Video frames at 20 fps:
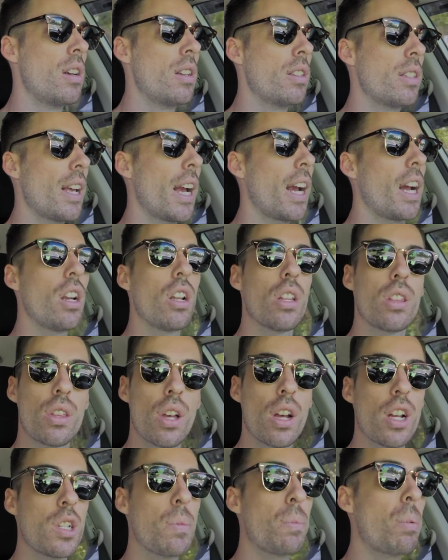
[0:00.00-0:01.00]
Second to
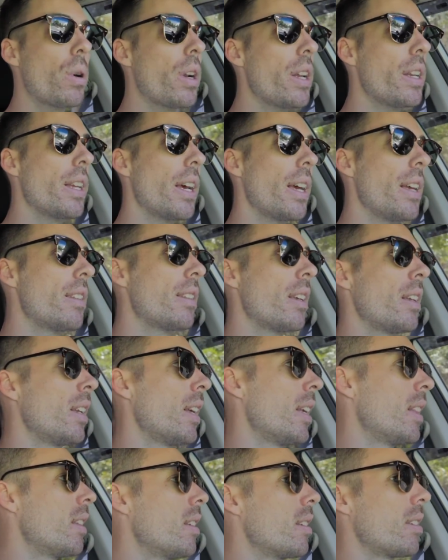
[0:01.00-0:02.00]
third's pretty decent
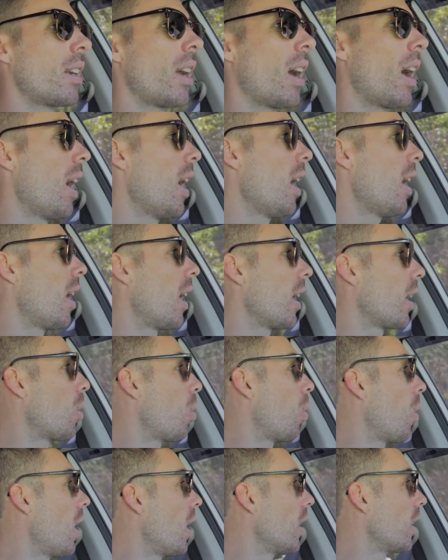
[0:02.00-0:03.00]
in this car. I
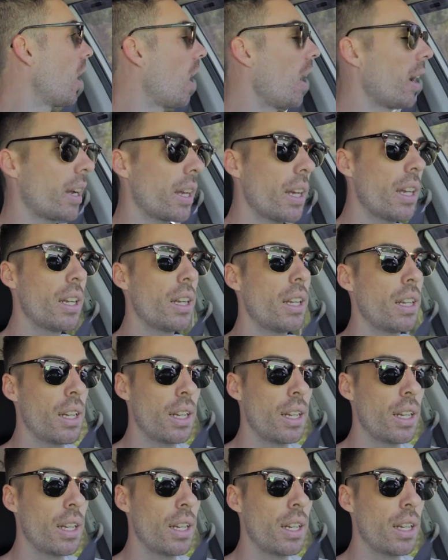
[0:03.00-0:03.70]
quite like it.